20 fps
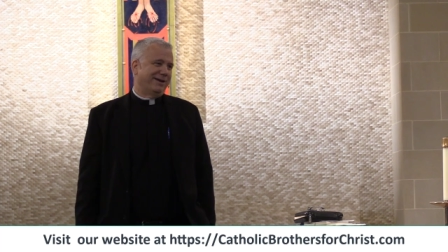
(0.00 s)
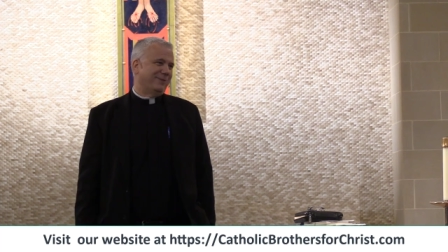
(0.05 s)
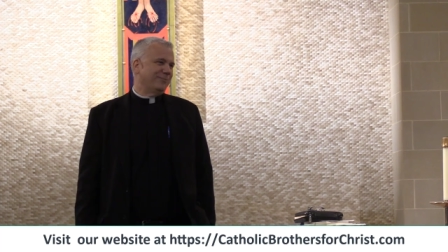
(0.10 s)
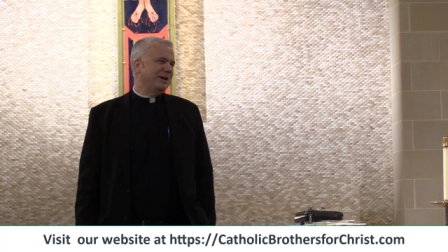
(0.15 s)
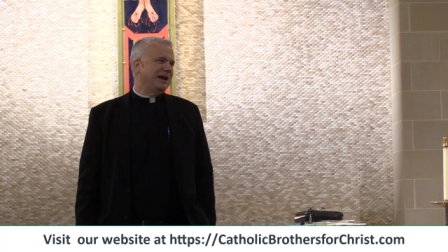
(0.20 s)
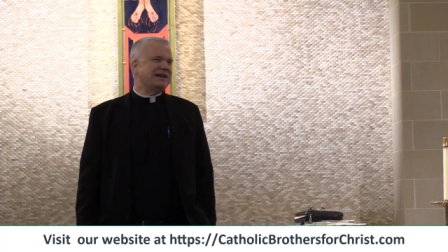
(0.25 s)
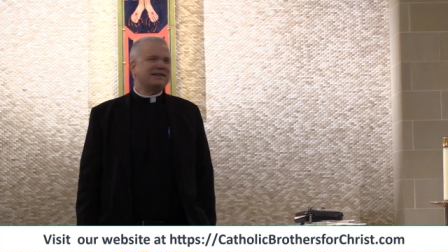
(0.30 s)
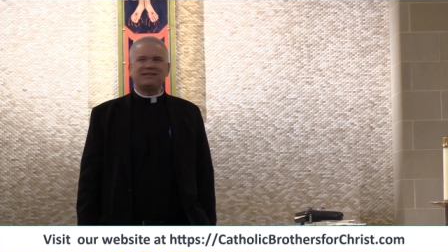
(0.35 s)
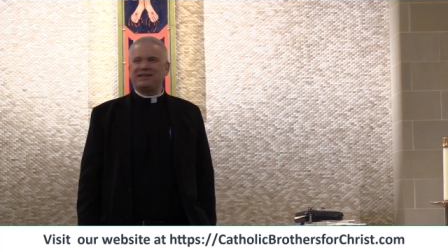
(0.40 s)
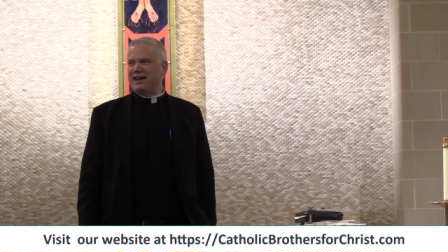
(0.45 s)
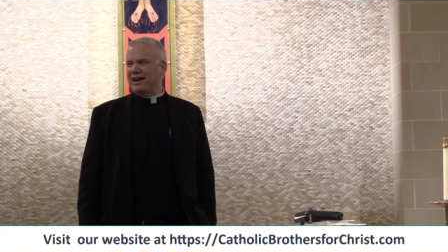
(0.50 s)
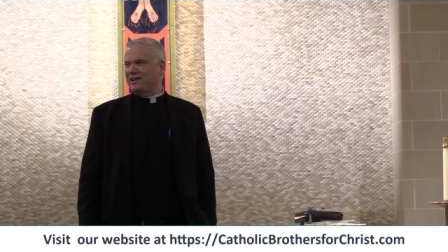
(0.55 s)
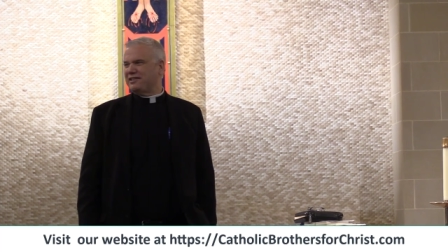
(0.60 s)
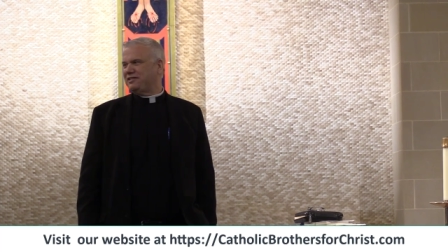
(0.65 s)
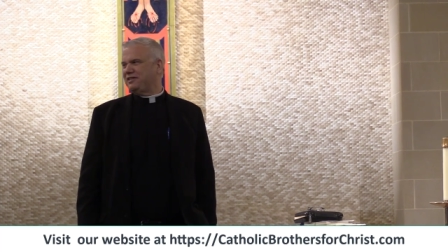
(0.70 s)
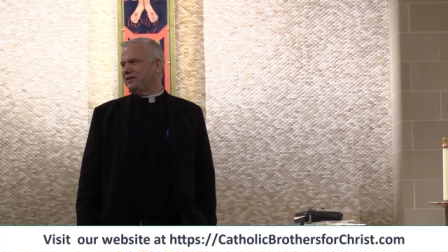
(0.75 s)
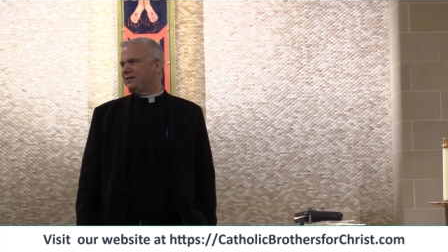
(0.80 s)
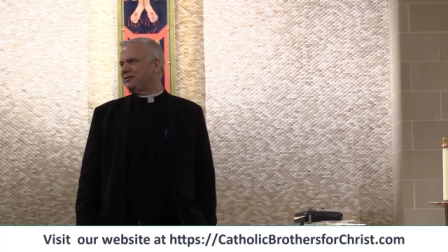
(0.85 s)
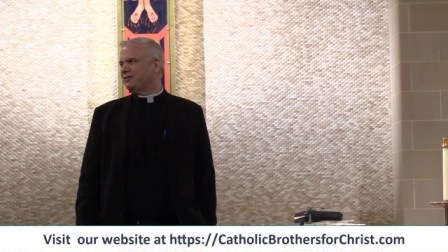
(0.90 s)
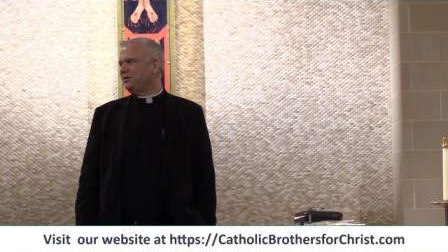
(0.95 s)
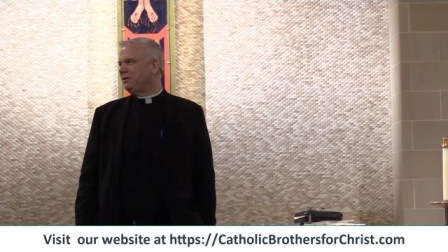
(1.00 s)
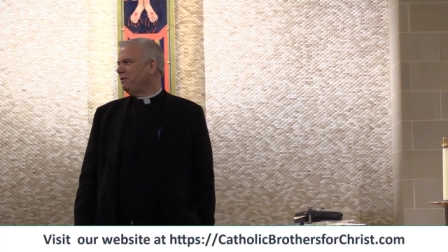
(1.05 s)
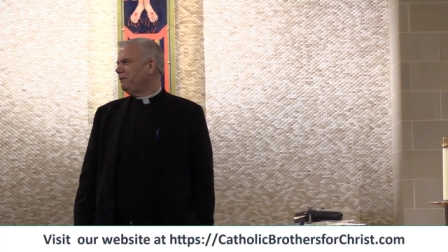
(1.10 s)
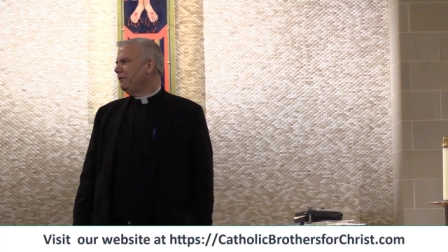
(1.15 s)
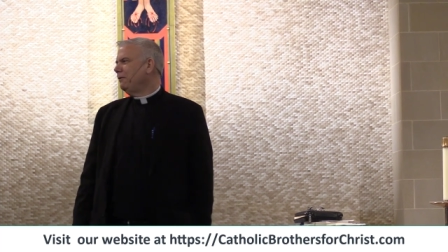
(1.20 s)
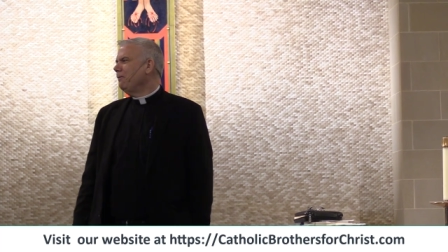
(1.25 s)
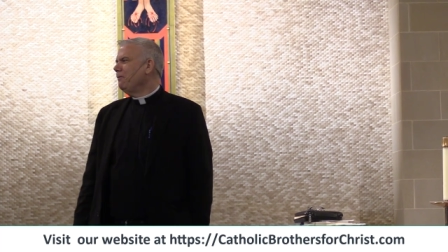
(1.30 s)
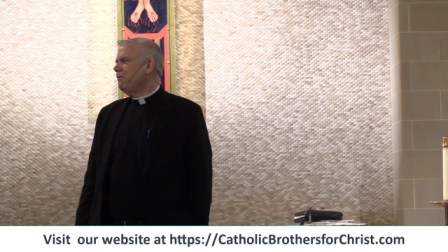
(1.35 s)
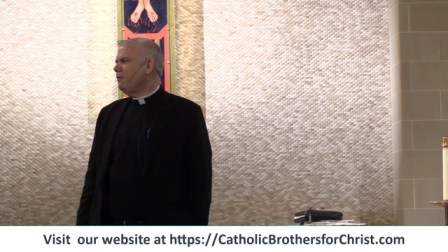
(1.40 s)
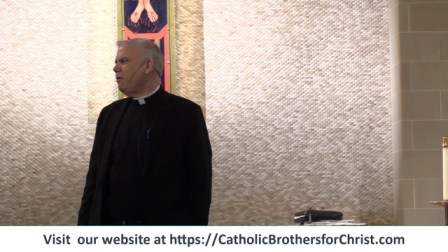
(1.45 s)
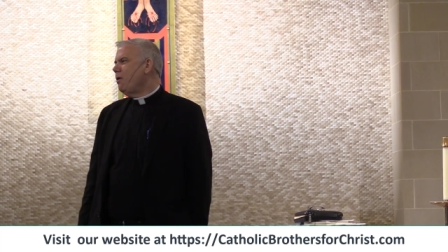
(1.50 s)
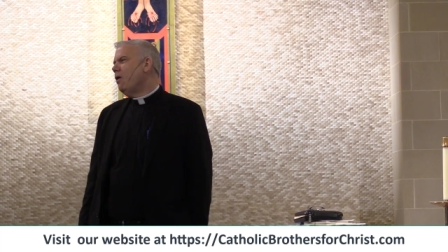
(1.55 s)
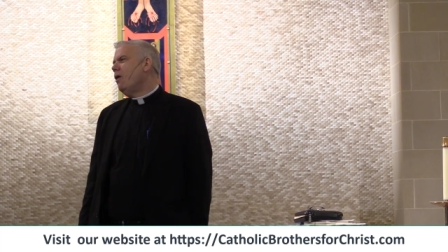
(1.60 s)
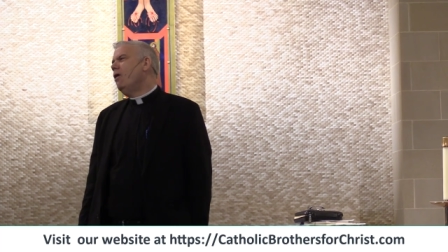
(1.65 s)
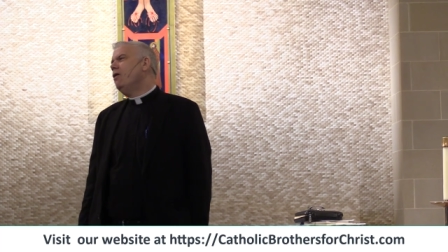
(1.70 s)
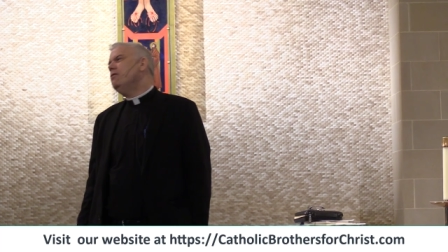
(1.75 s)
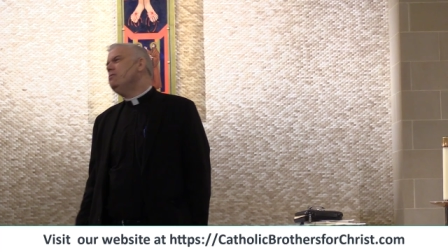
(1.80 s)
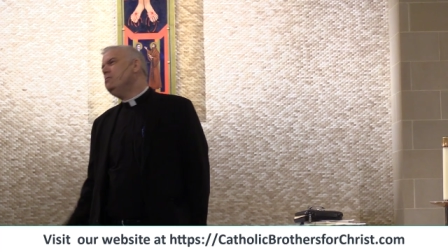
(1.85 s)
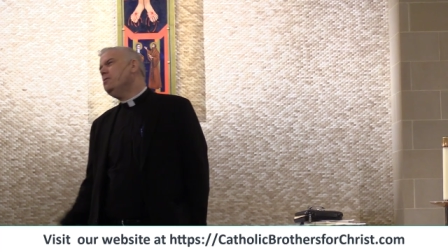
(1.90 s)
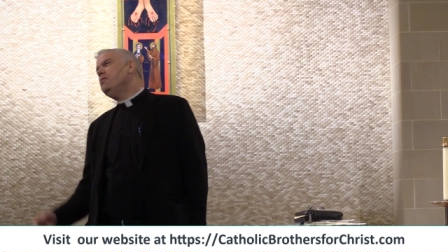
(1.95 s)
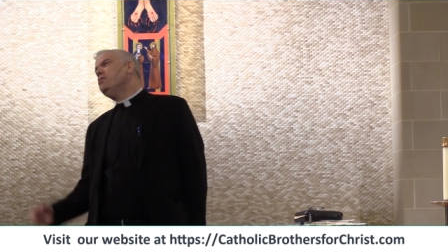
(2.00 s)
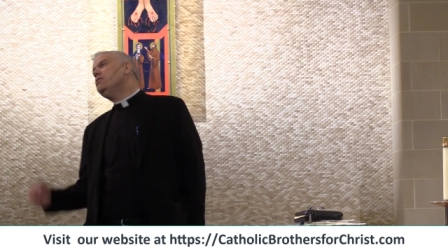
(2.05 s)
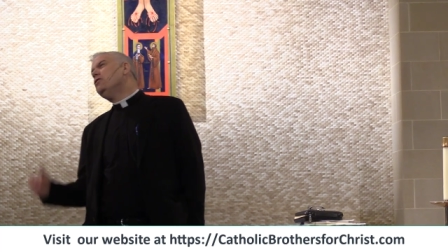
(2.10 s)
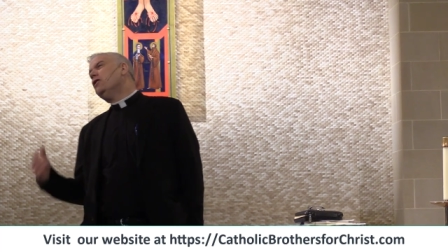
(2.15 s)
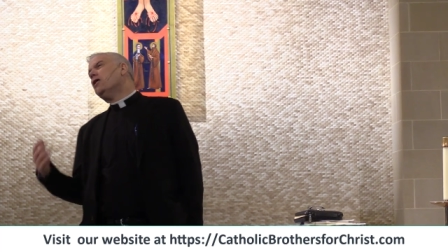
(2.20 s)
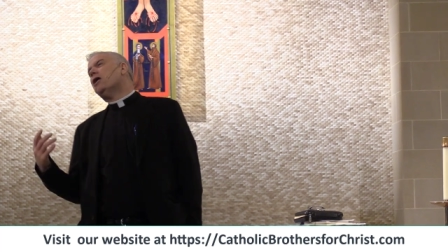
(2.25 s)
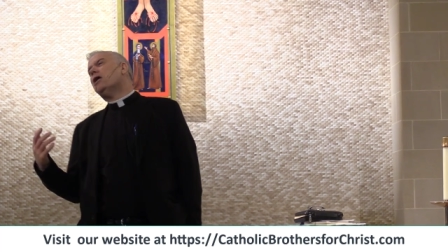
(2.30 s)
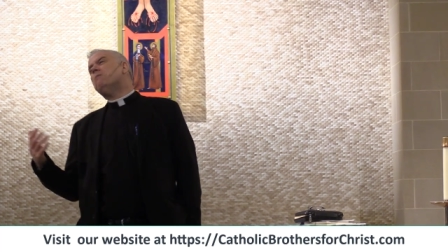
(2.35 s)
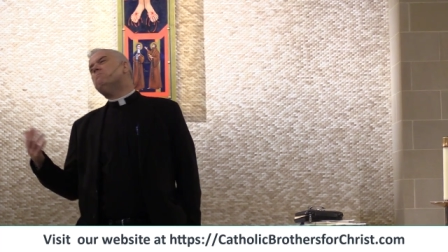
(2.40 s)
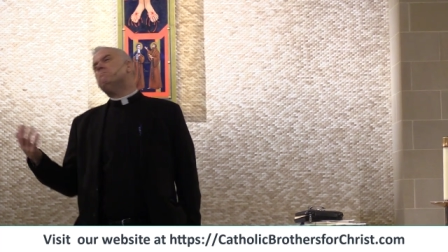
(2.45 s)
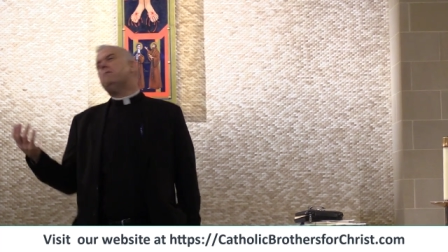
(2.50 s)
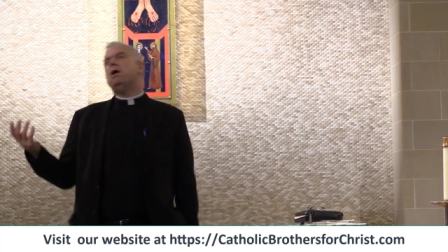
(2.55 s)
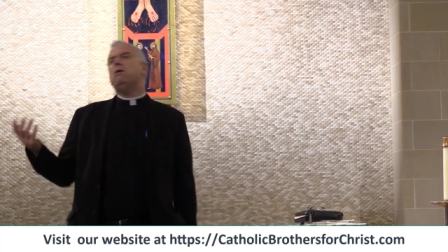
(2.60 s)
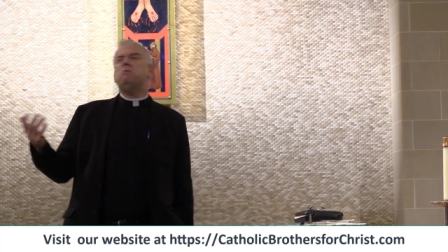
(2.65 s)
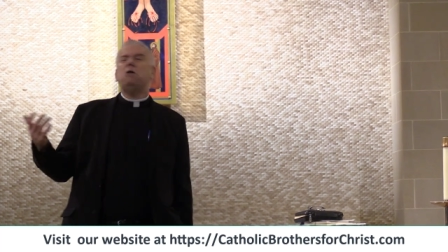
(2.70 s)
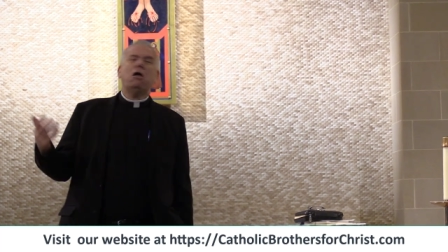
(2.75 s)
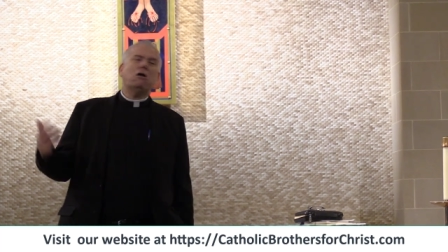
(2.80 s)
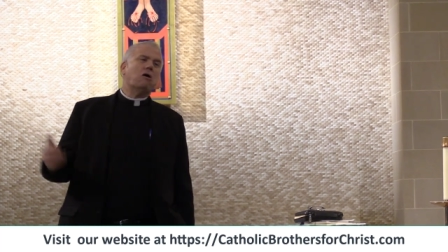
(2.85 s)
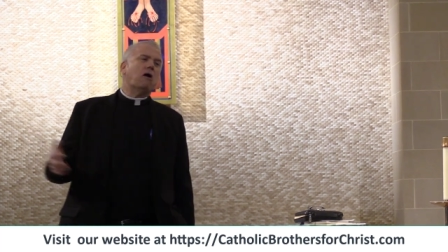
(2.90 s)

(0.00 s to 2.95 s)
We in Texas. Uh, yeah, maybe.